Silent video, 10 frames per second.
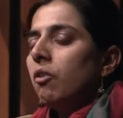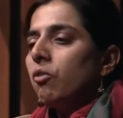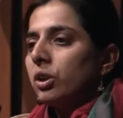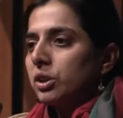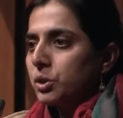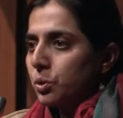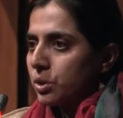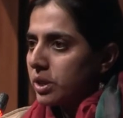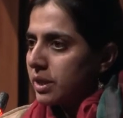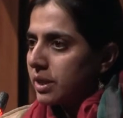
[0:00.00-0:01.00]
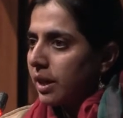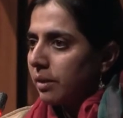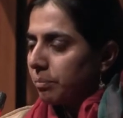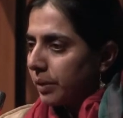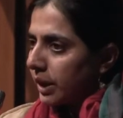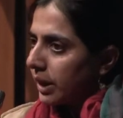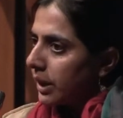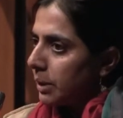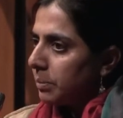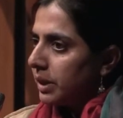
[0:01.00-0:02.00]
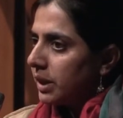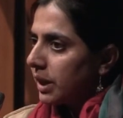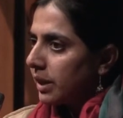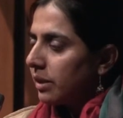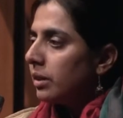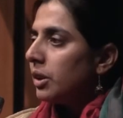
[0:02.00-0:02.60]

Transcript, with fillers: water sources are getting depleted.